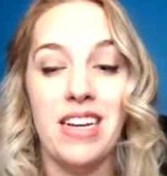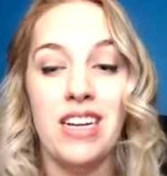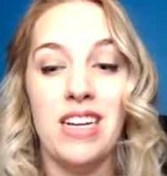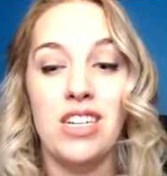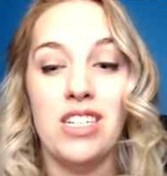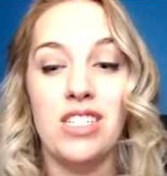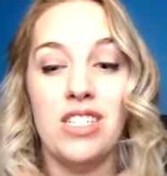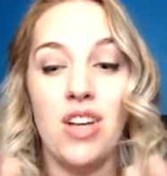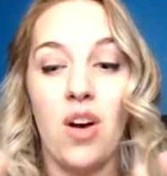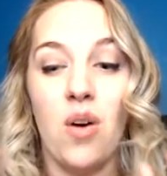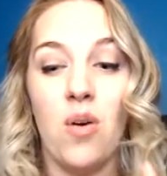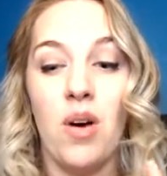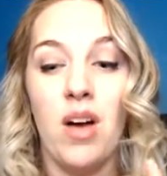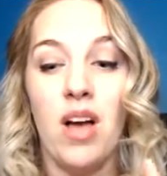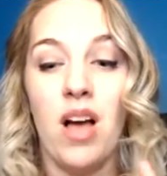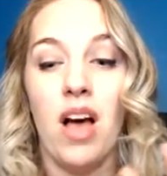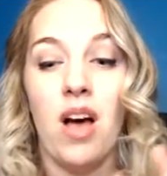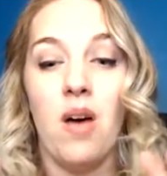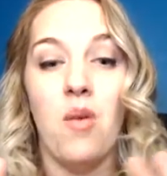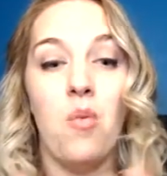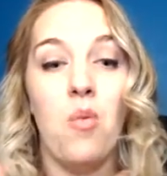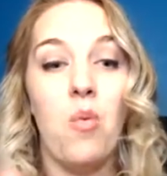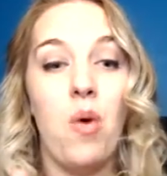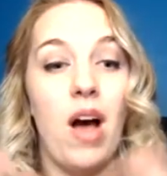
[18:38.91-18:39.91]
So
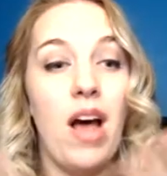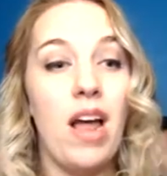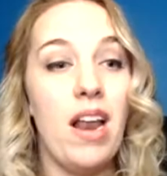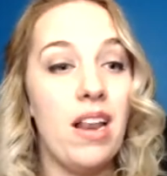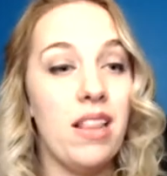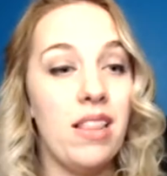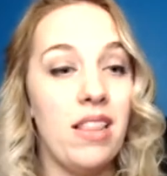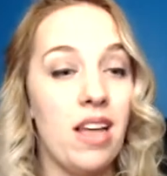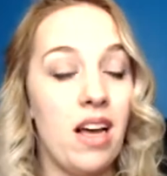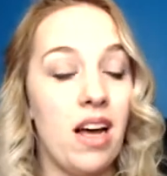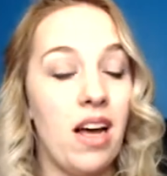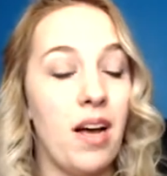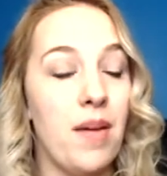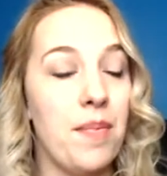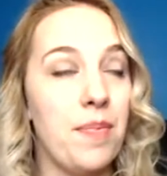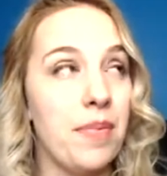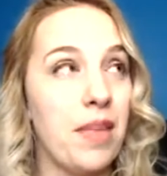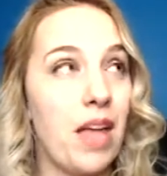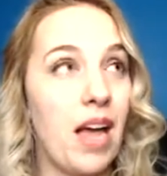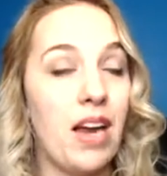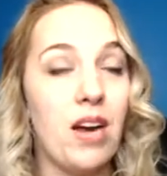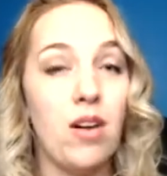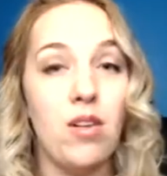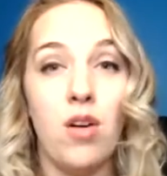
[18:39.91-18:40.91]
I
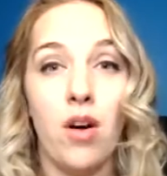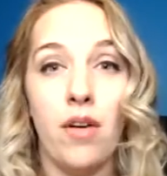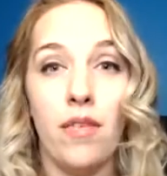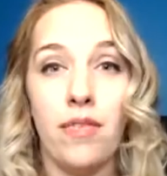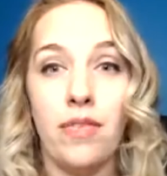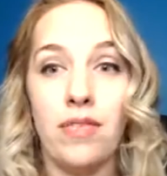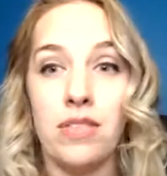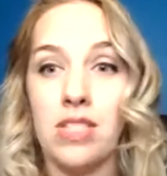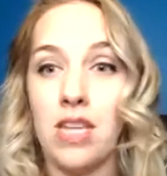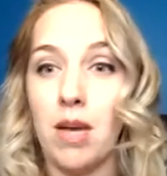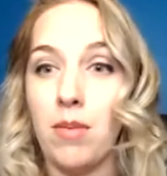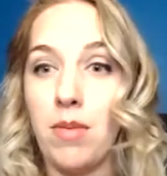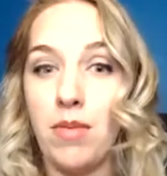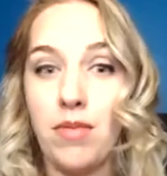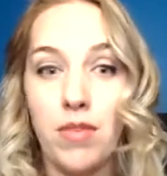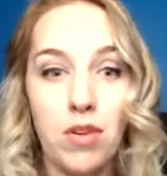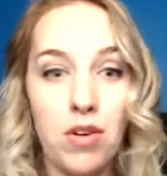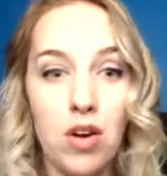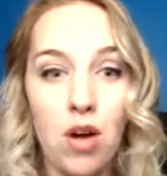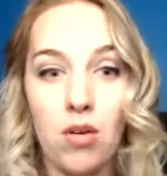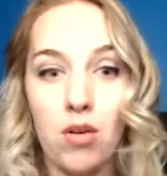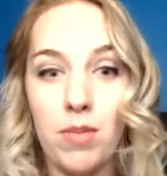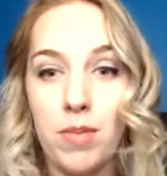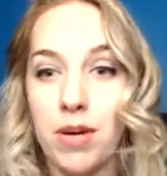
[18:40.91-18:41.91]
don't know if some of you
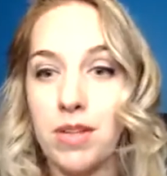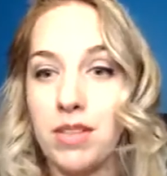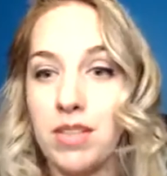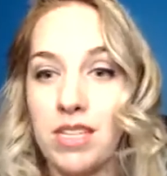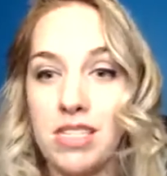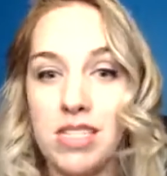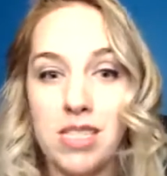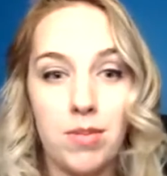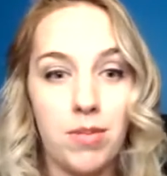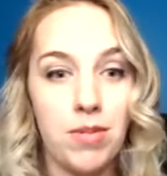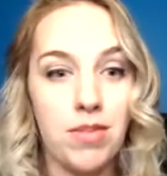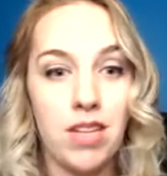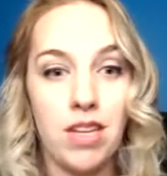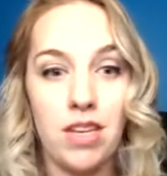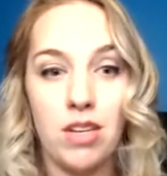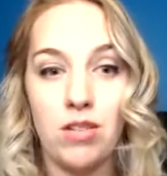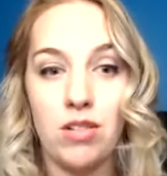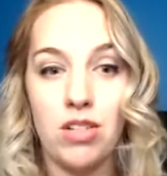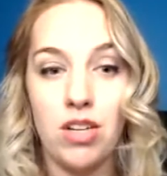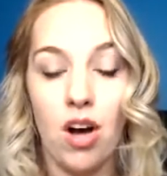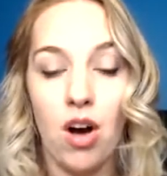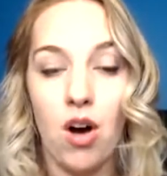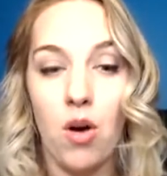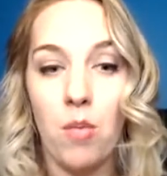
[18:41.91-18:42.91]
know about this, some of that you
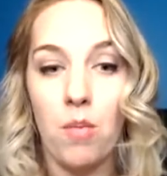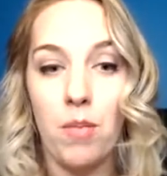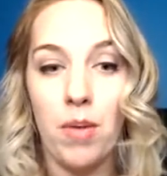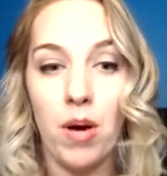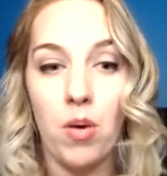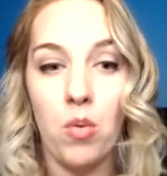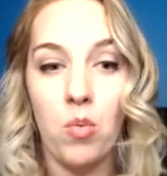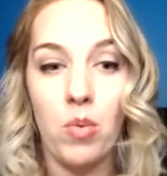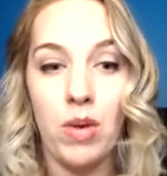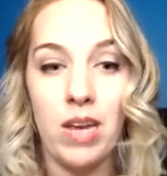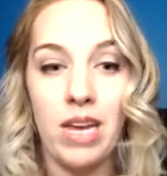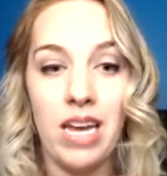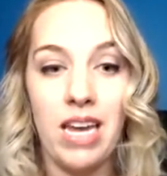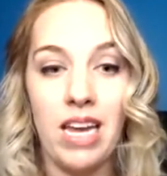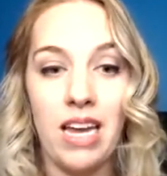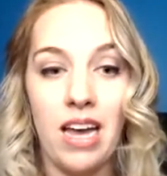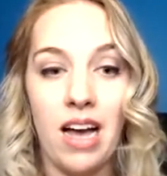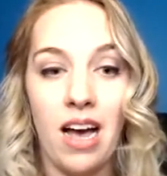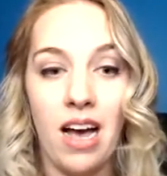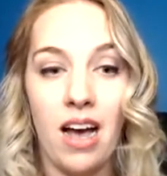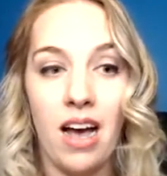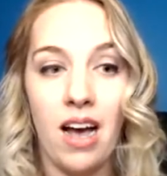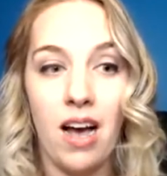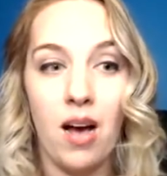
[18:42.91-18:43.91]
don't, but
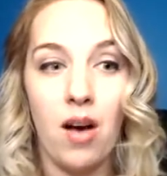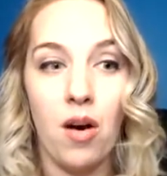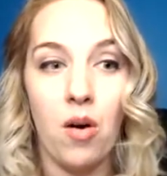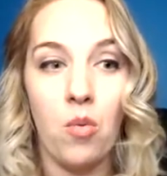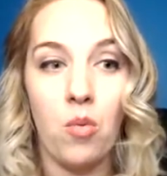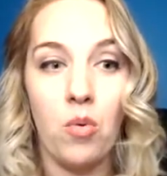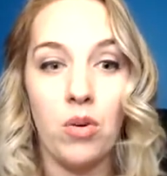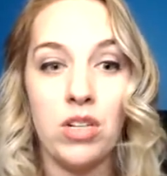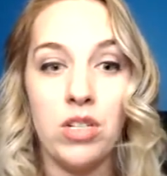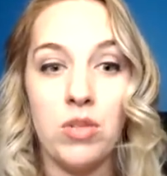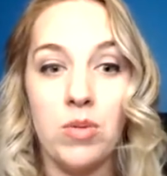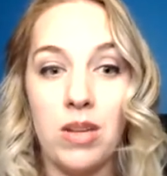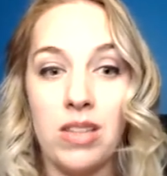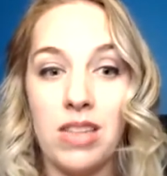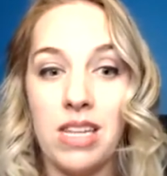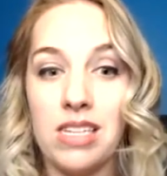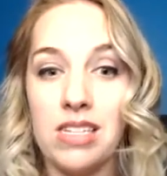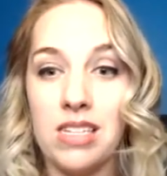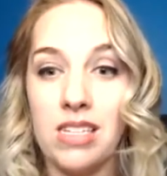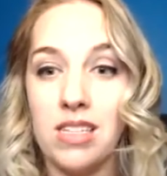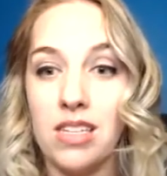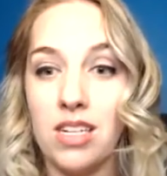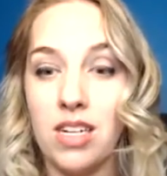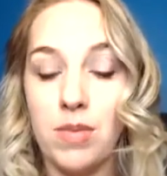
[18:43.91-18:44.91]
we're doing things
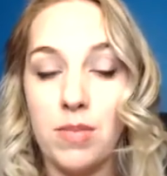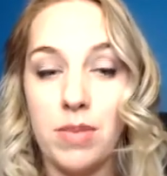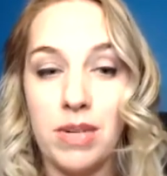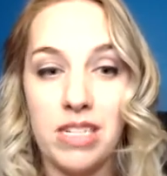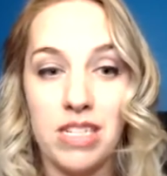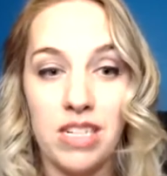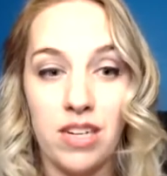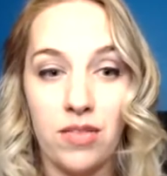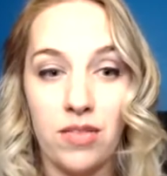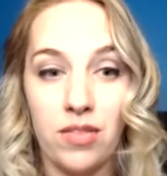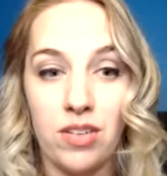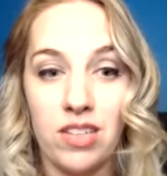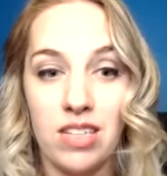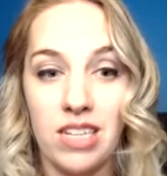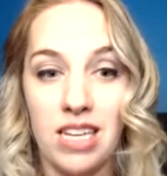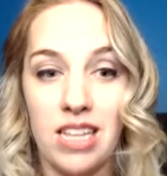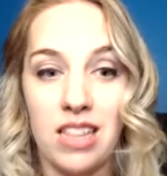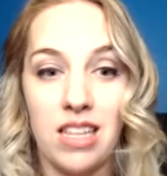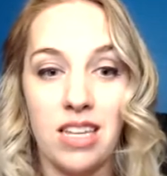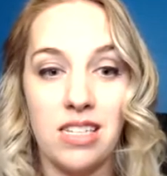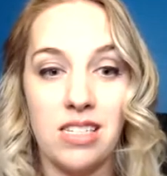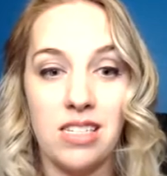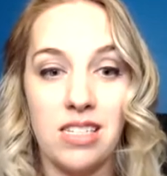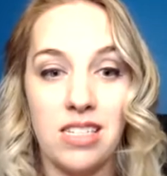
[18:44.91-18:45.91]
a little bit differently
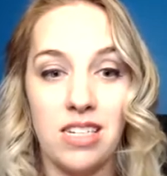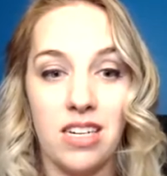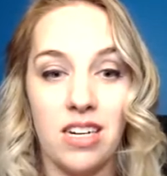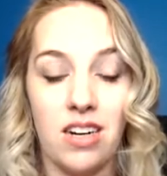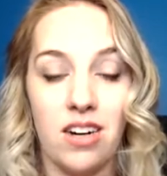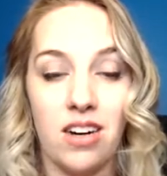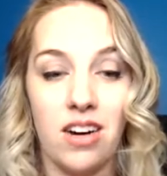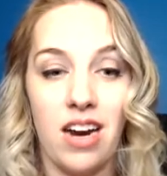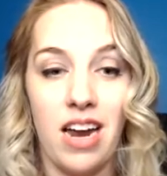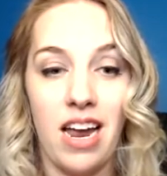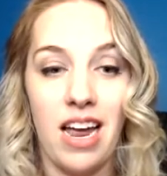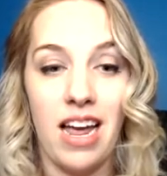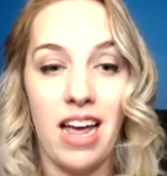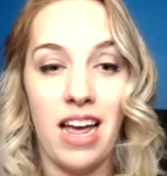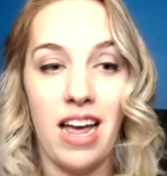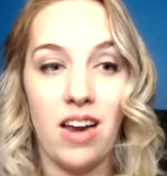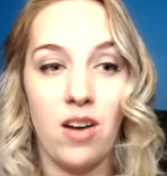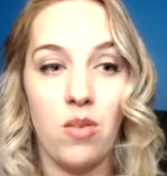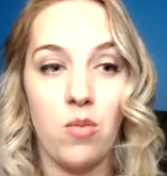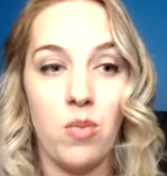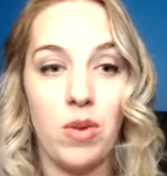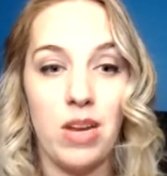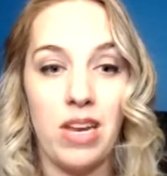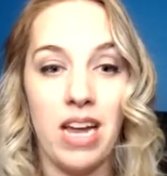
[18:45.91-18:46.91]
this year,
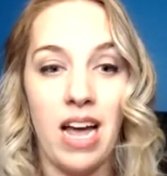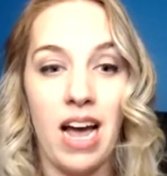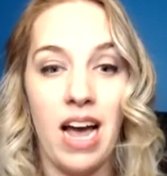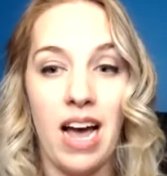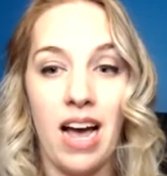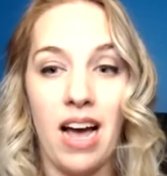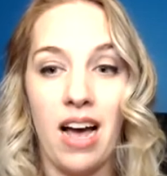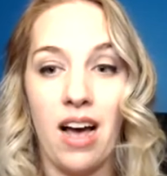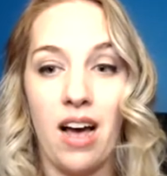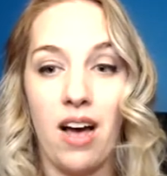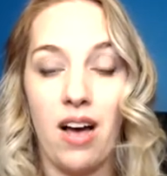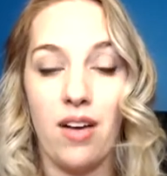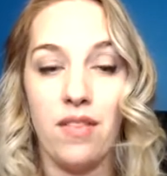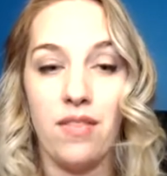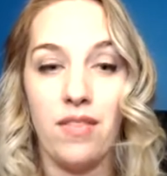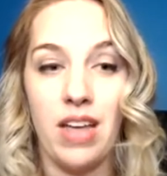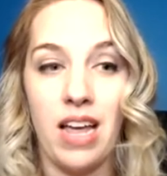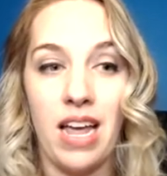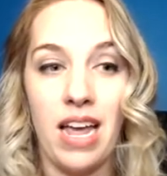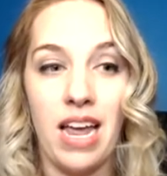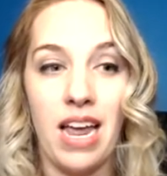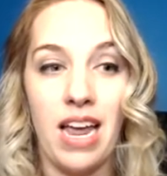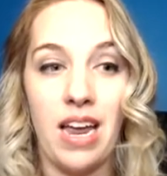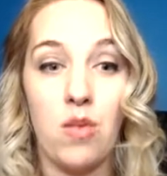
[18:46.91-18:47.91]
and we have
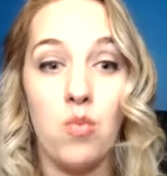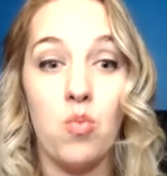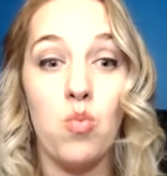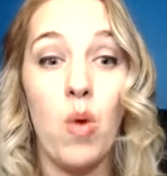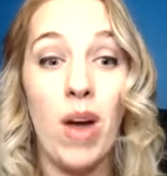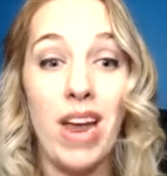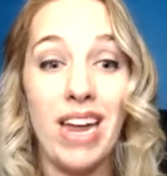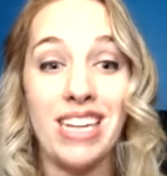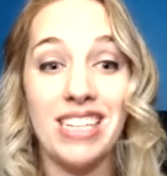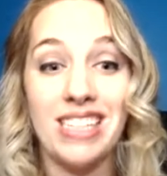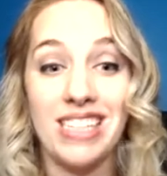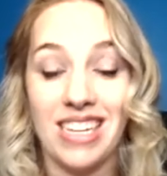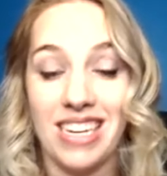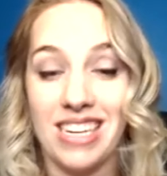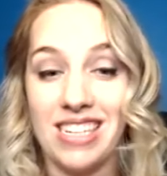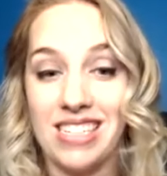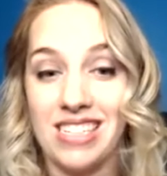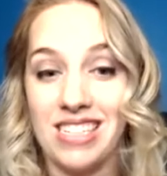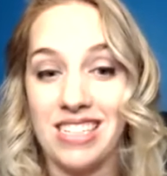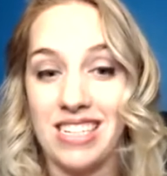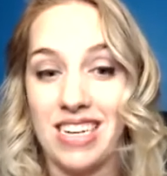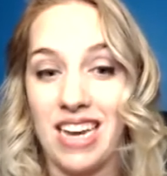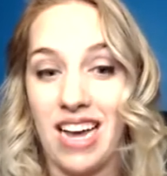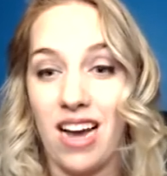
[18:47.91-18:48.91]
a wait
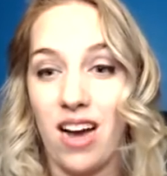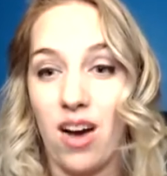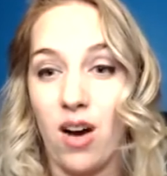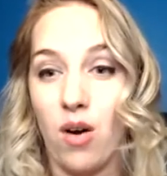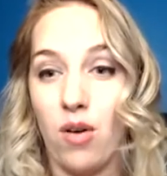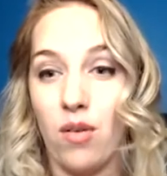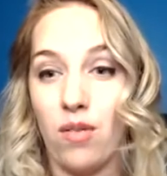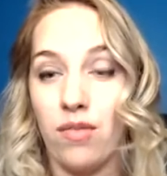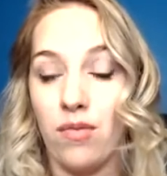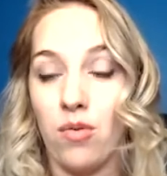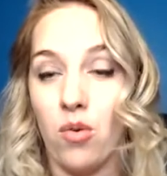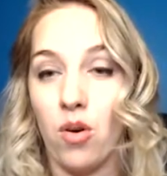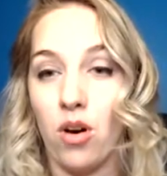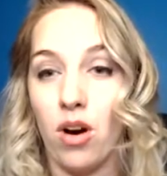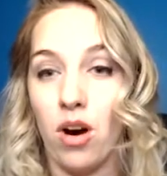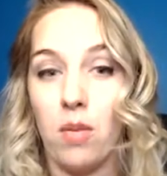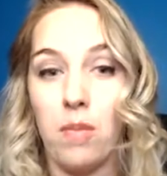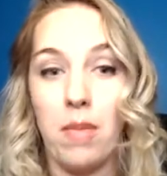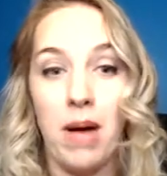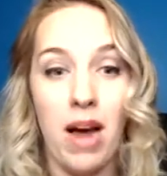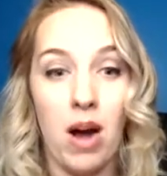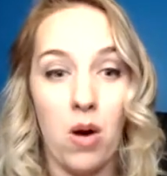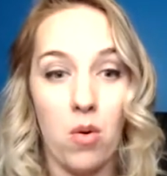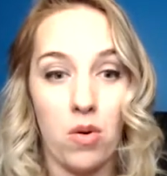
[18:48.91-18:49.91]
list now for
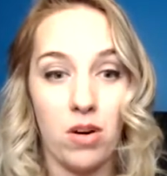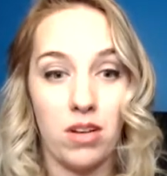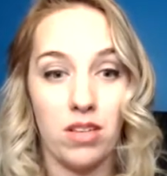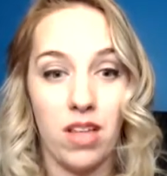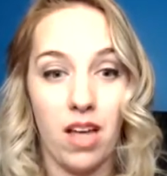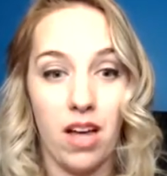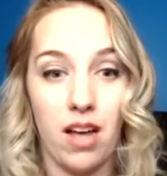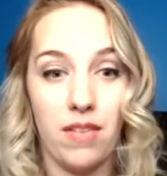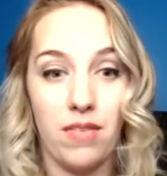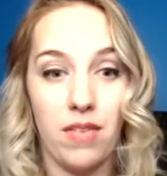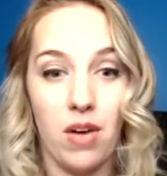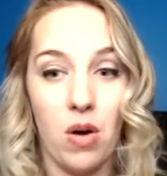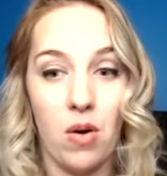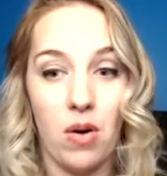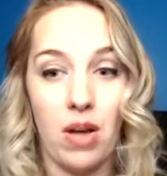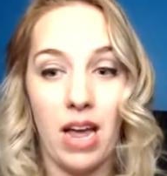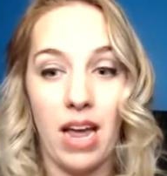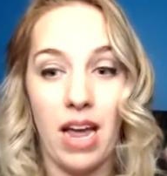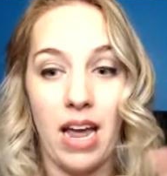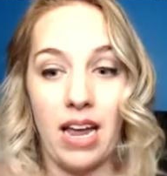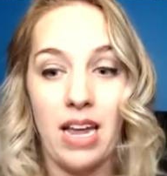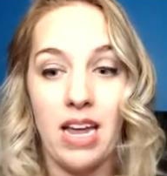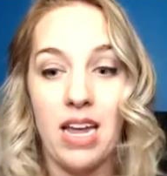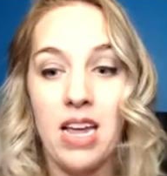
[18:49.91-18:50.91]
Power Love.
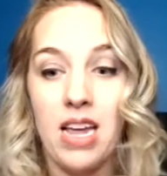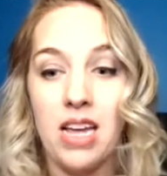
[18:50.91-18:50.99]
Okay.